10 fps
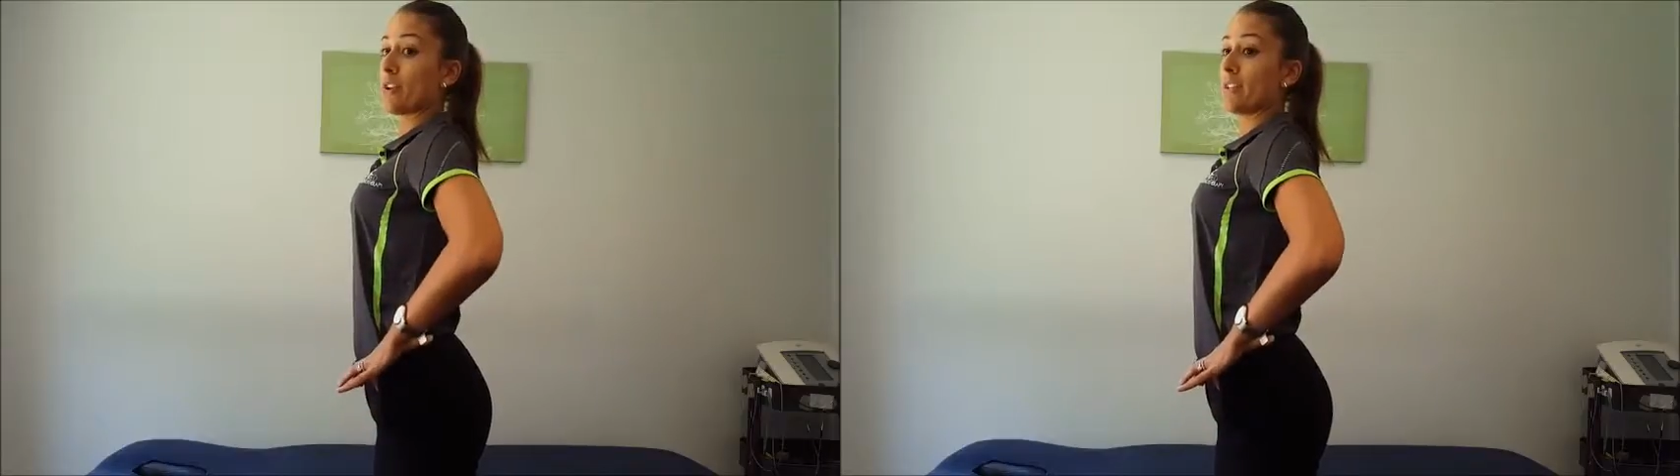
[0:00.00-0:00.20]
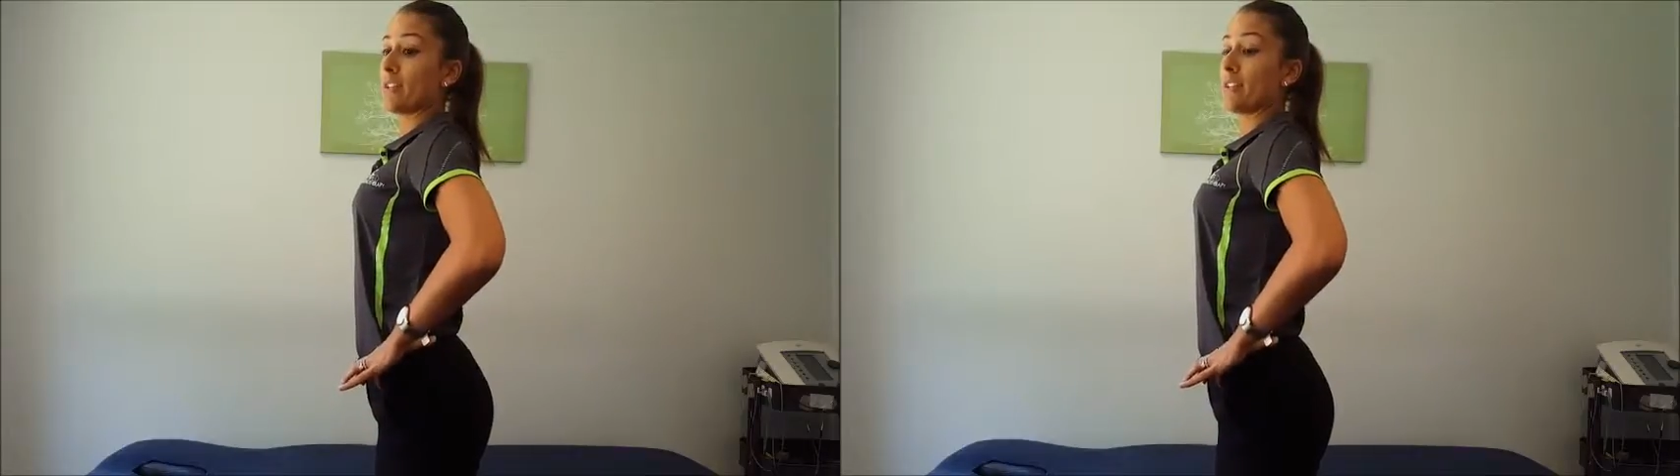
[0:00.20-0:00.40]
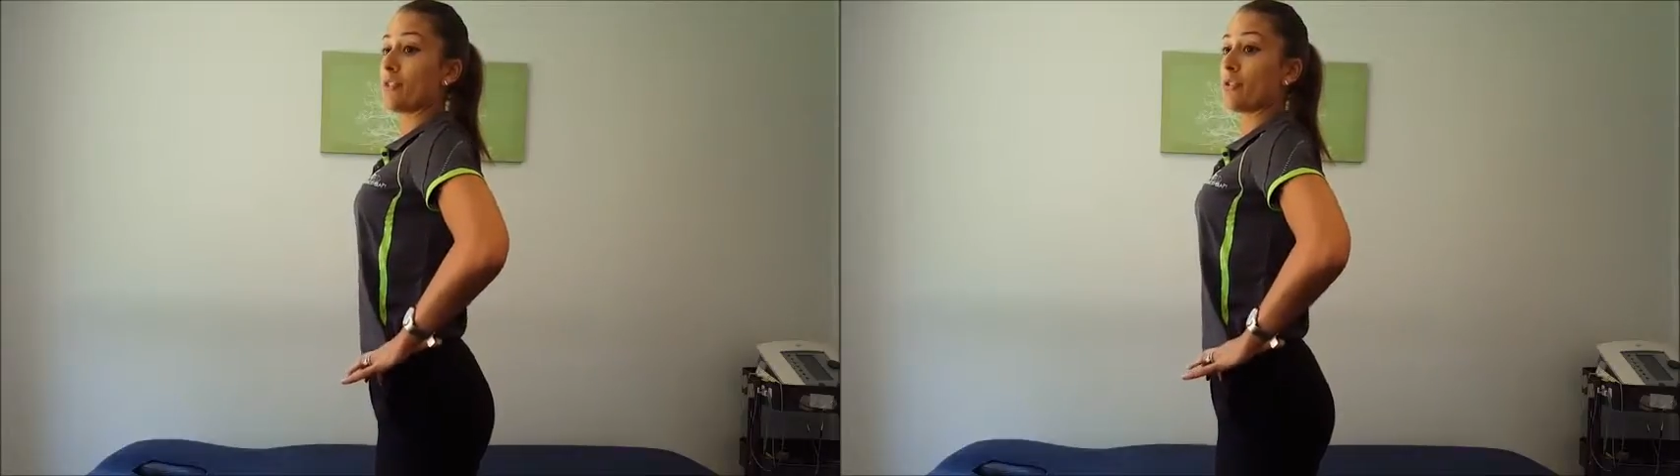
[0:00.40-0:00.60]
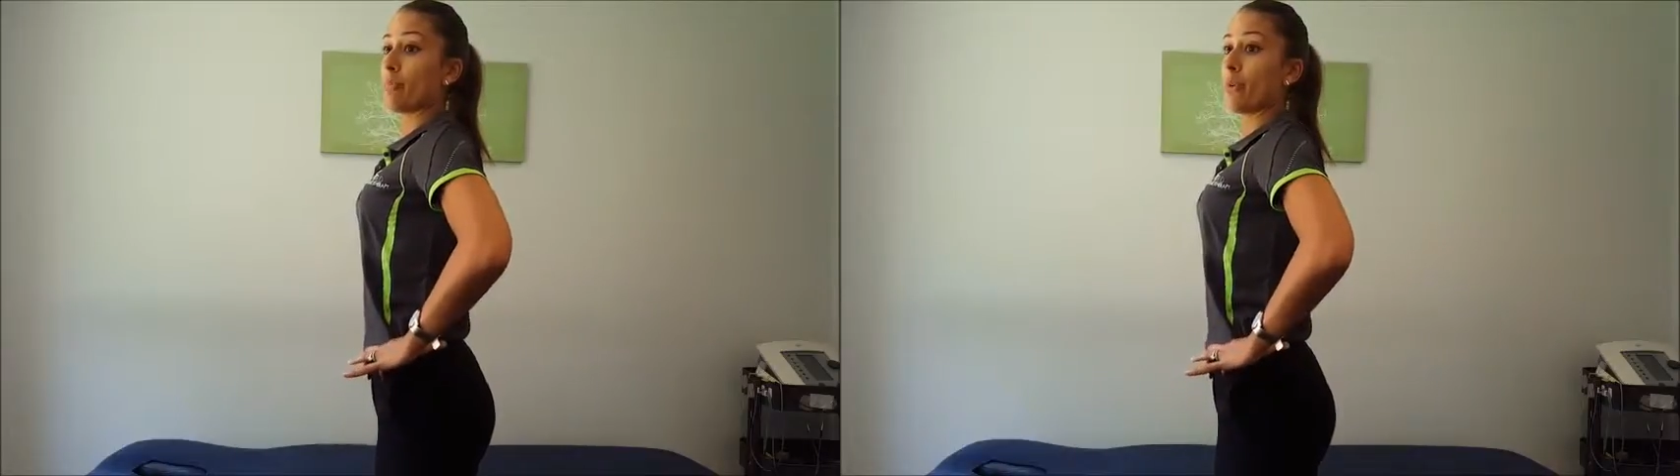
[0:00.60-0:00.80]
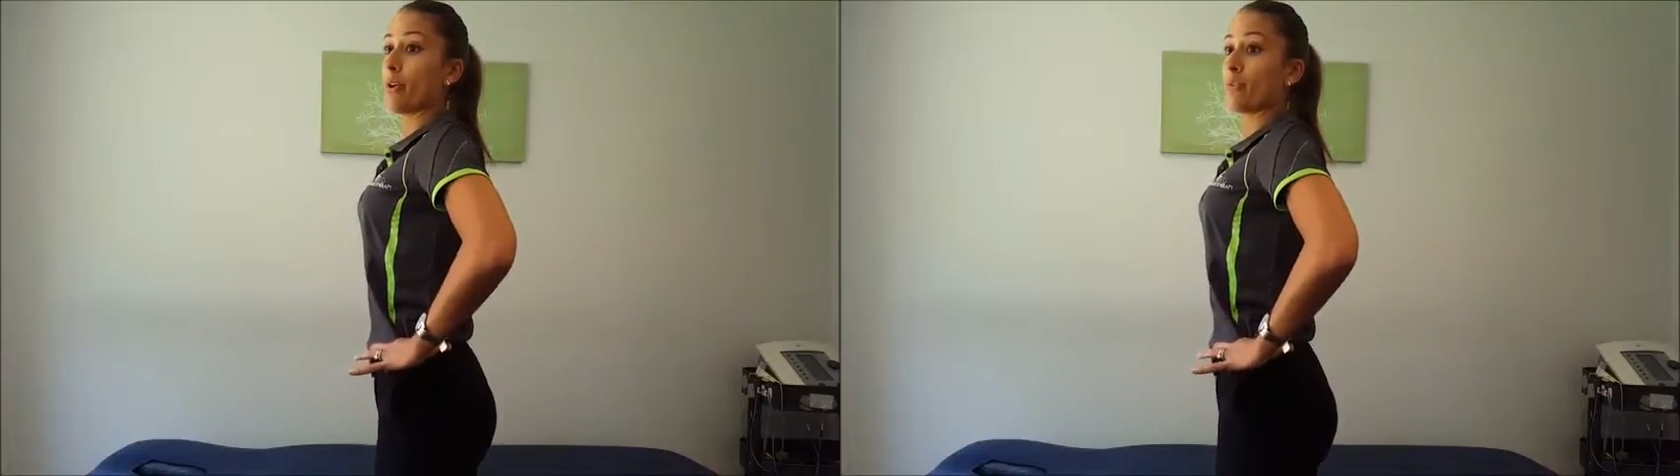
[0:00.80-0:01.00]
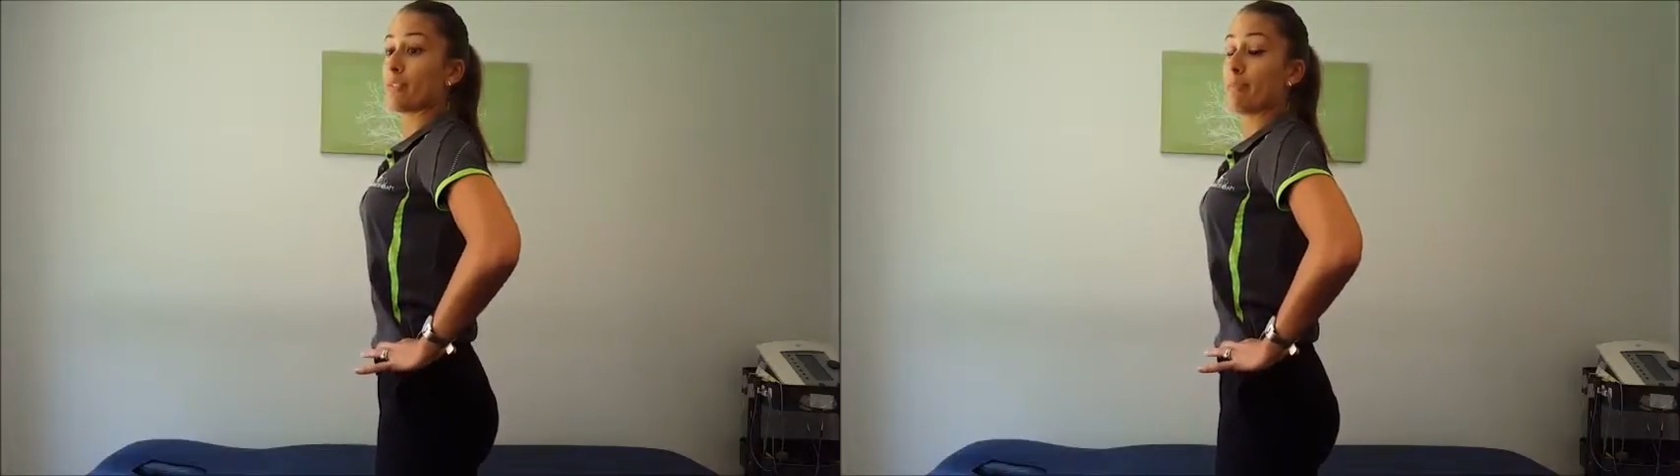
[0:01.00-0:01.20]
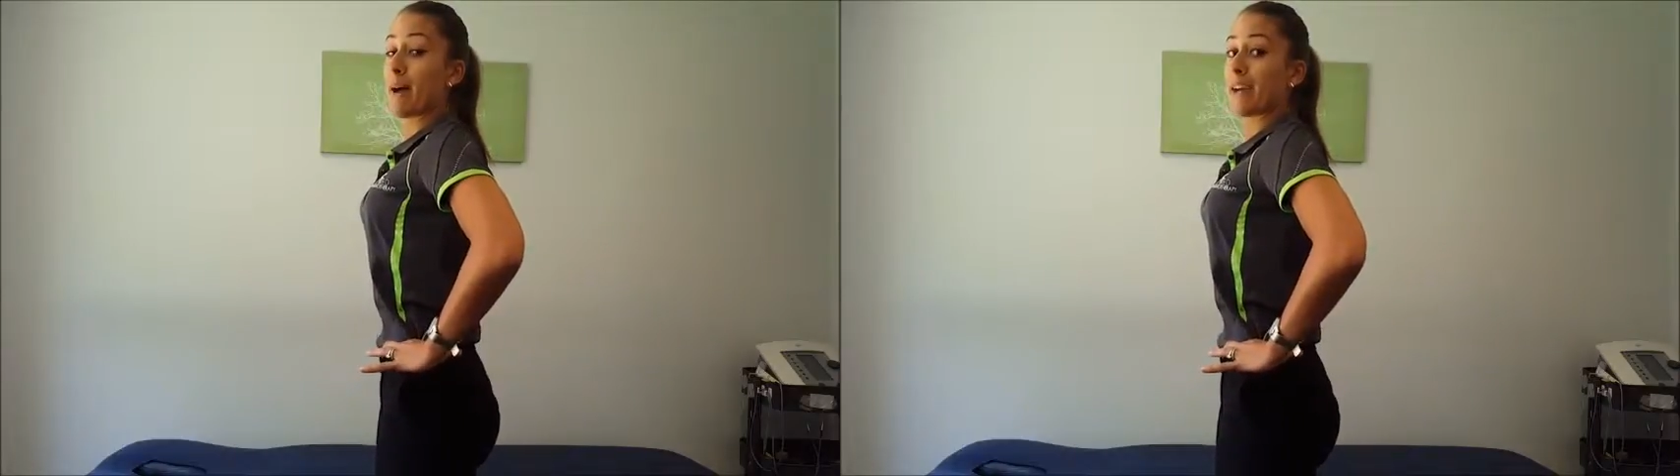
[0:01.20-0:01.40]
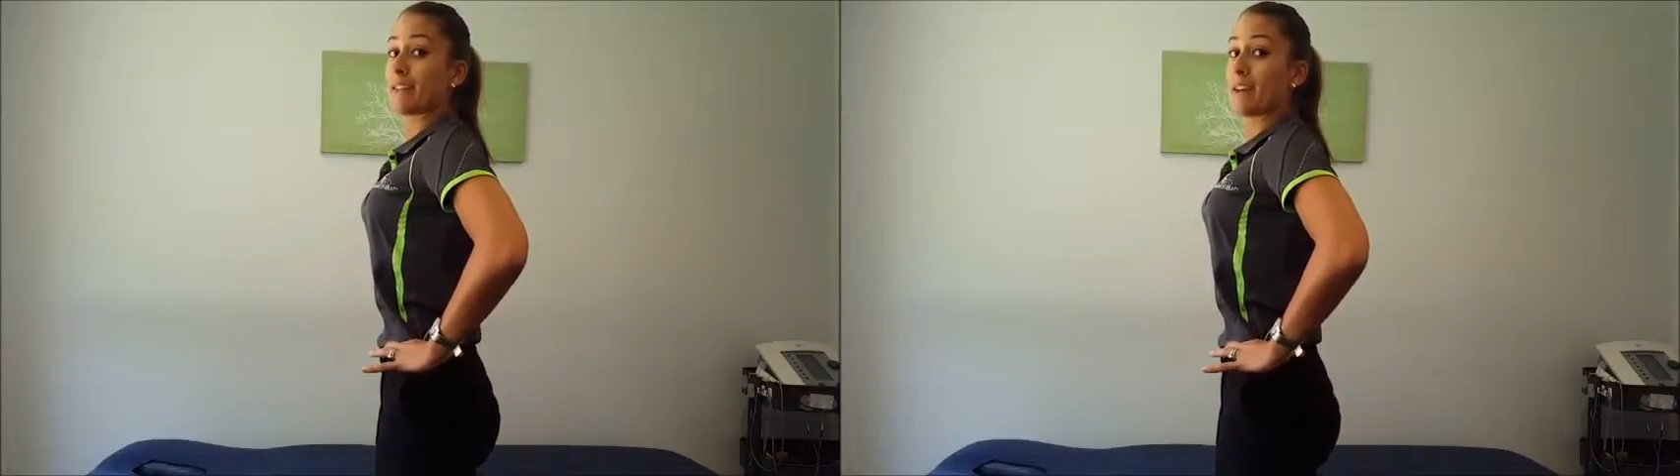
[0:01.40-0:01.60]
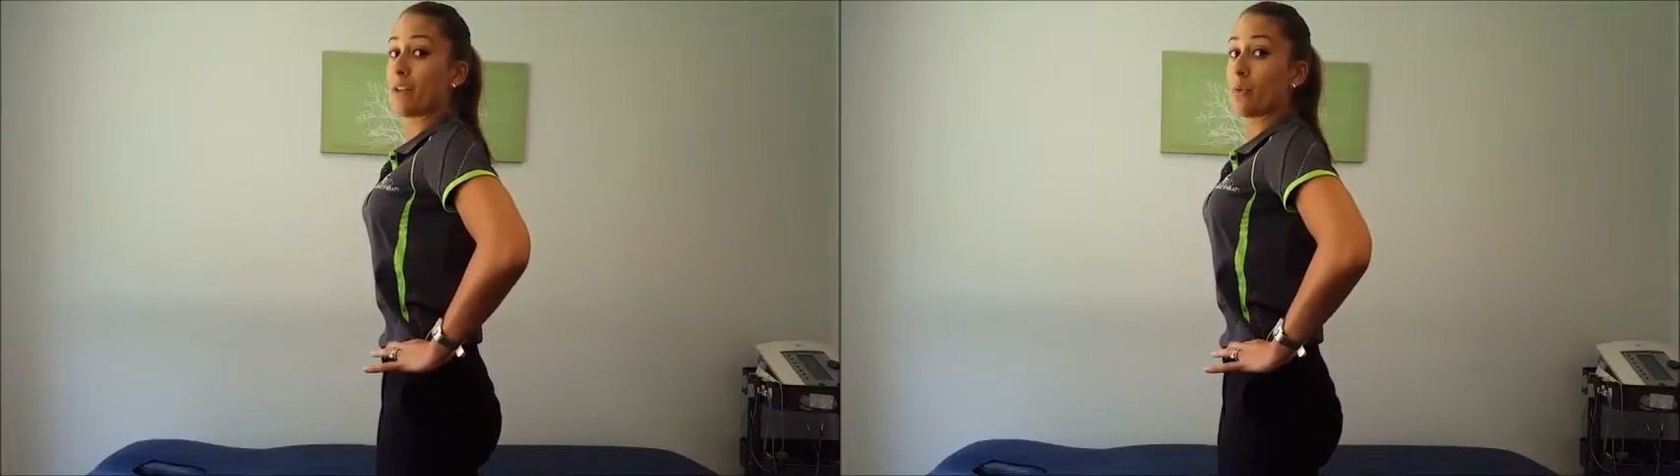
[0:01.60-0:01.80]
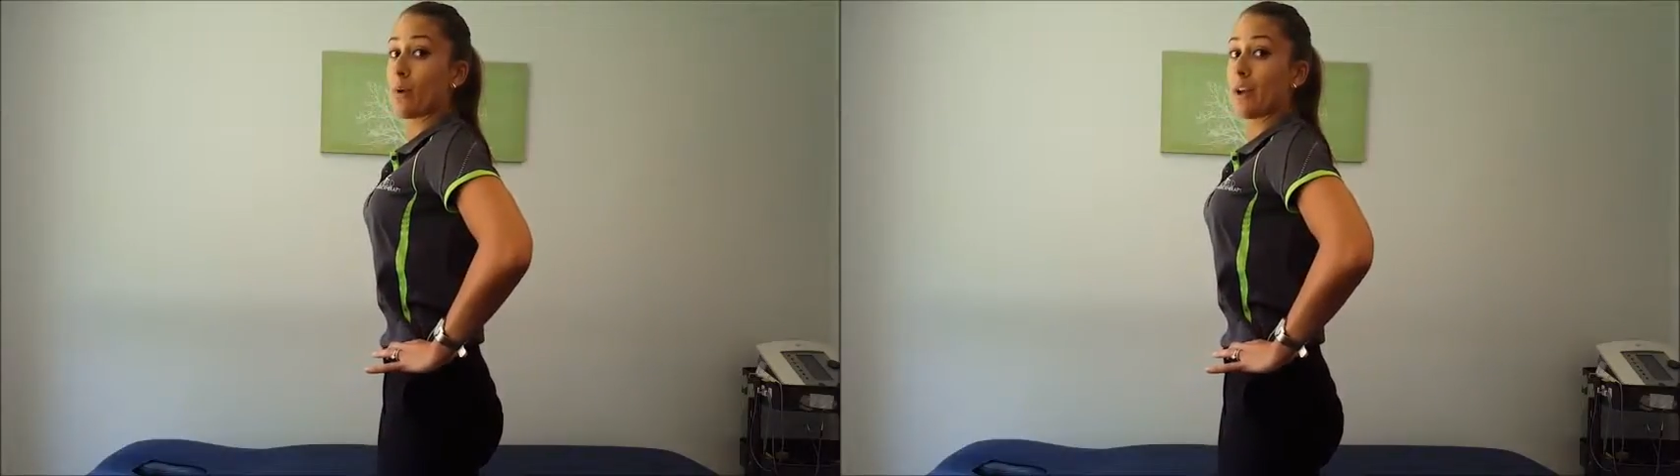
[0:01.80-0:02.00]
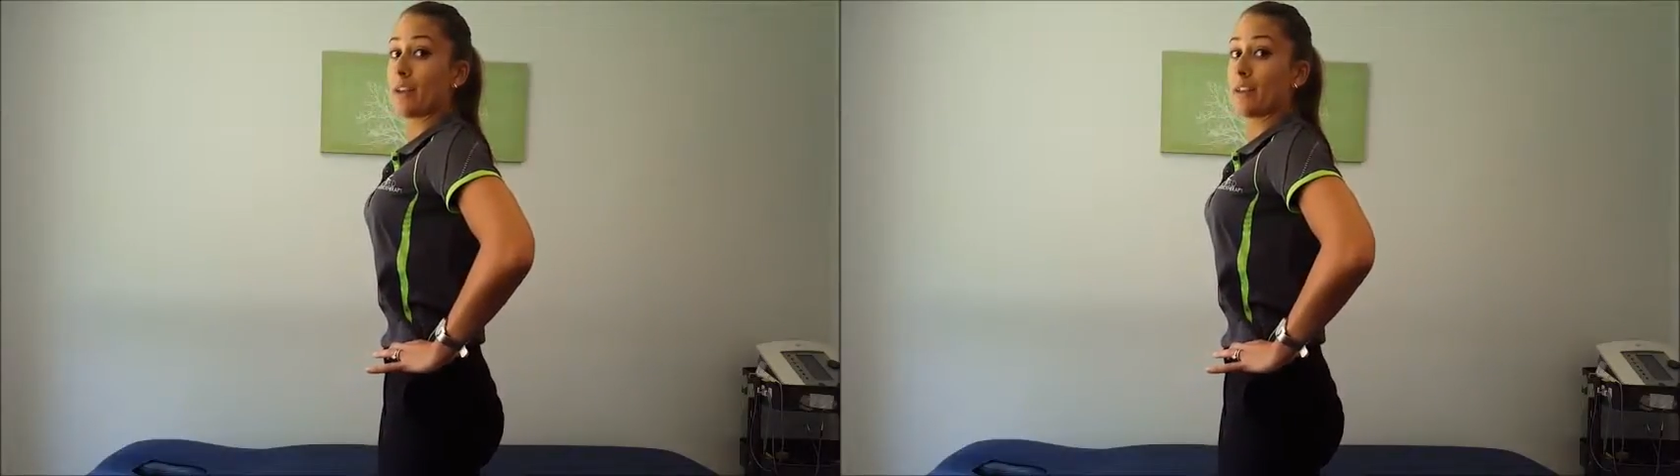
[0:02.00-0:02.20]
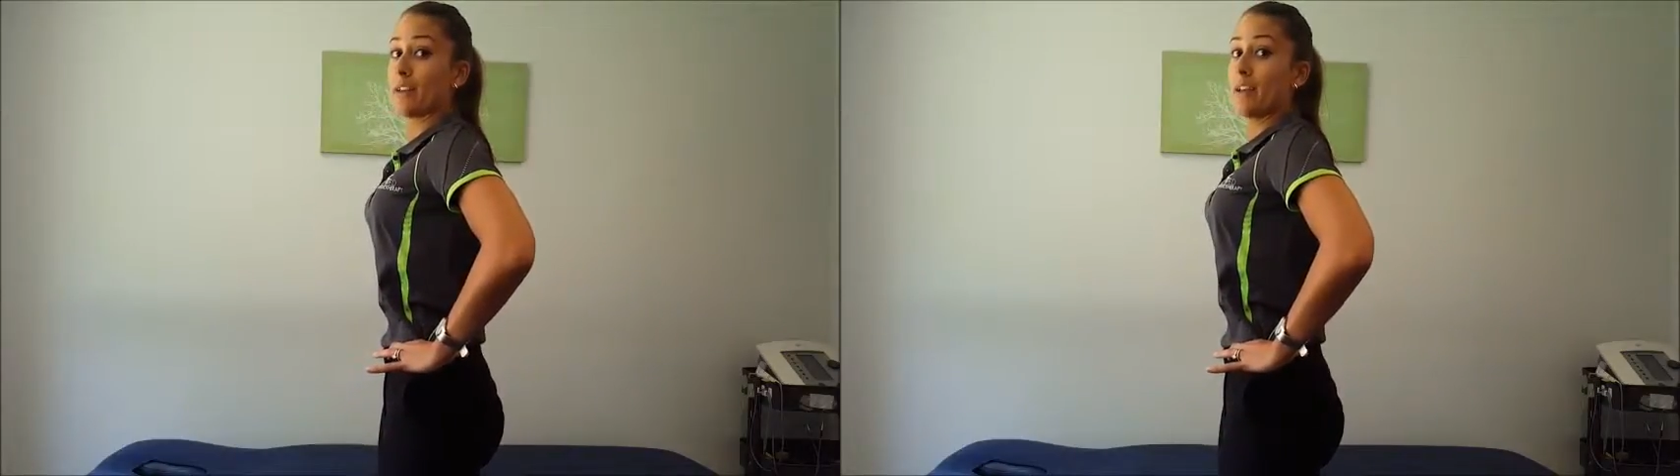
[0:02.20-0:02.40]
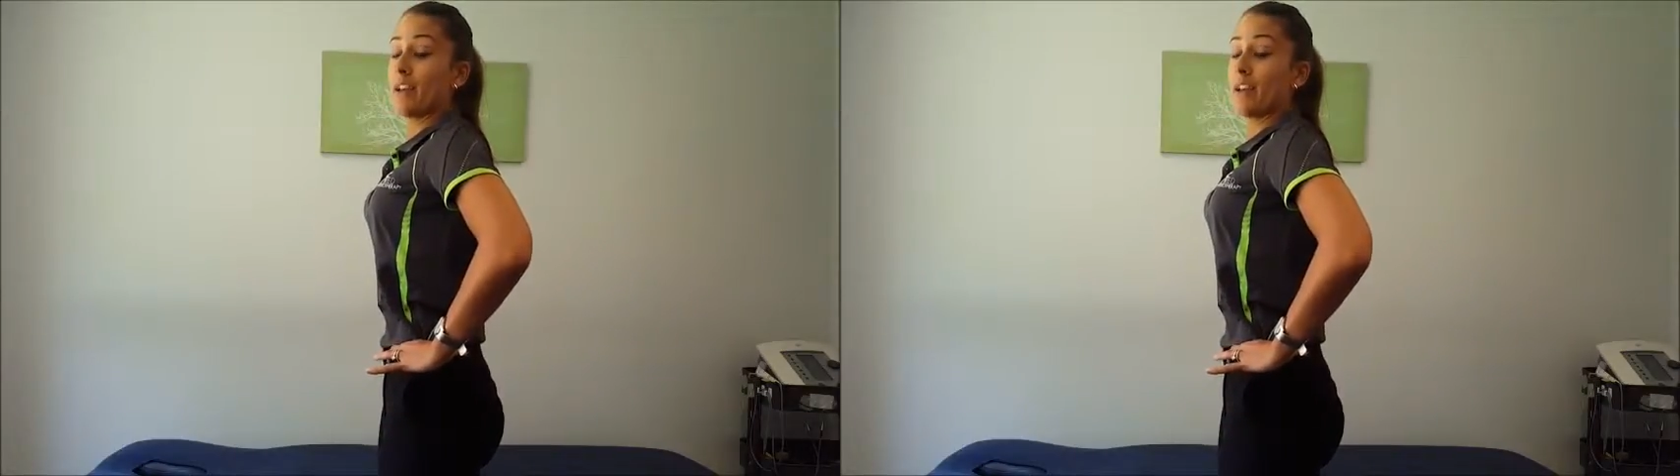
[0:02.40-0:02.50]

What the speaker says: and tilt your pelvis back the other way.